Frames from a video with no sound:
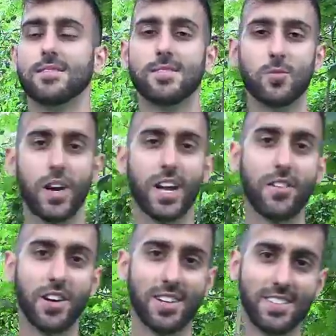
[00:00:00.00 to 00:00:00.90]

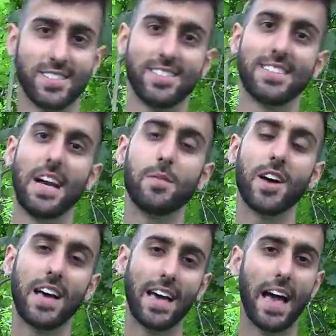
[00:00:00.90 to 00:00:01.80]
whatever.
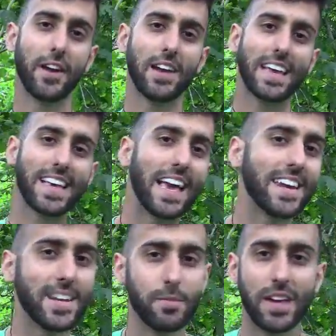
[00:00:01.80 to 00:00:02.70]
I don't like
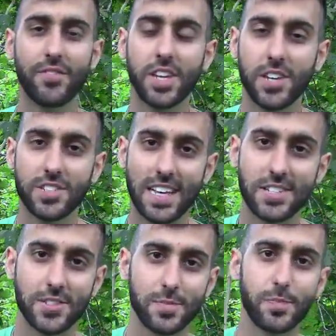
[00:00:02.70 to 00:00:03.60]
editing my videos. I
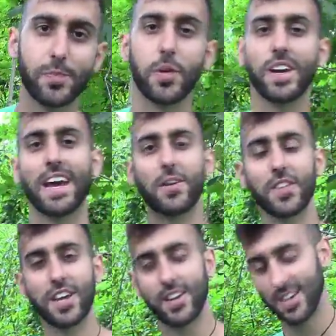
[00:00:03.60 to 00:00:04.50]
just put it out
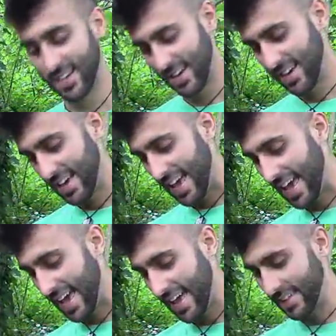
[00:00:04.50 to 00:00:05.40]
there,
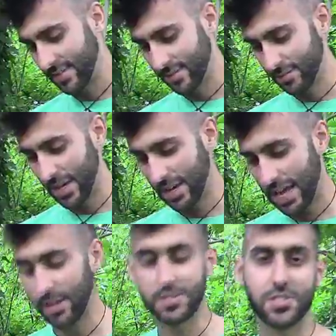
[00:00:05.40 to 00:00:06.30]

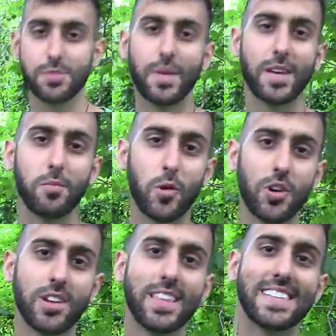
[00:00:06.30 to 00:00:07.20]
I'll just make
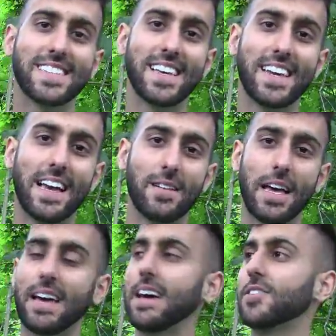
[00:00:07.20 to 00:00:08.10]
more. That's it.
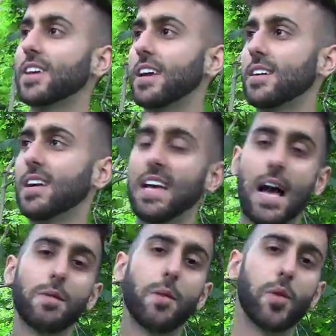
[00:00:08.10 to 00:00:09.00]
I don't care.
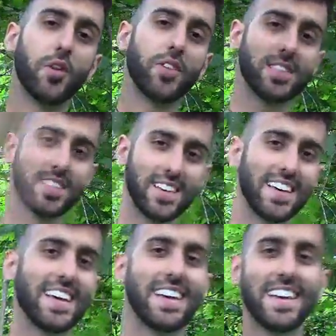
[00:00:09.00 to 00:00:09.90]
I'm not perfect.
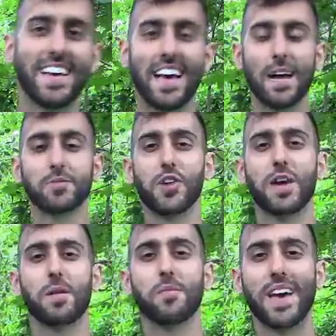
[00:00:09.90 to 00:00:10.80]
I'm trying
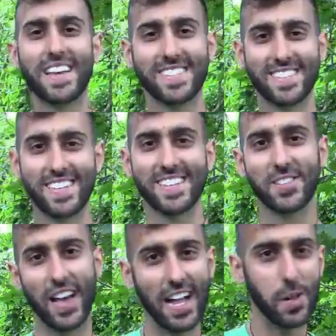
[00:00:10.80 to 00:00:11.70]
my best
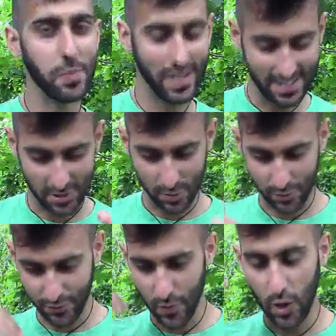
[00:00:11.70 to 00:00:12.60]
to help and to
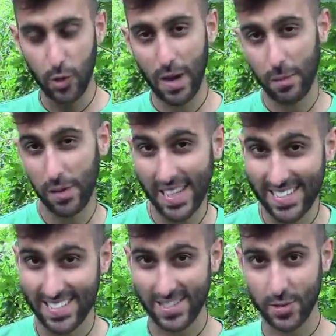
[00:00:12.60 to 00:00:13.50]
follow my
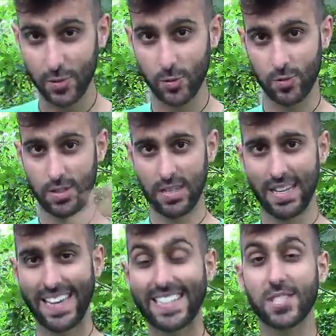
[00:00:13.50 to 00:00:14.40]
bliss and to
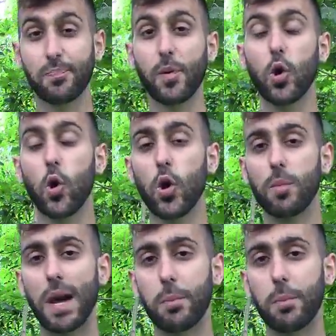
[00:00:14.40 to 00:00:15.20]
explore my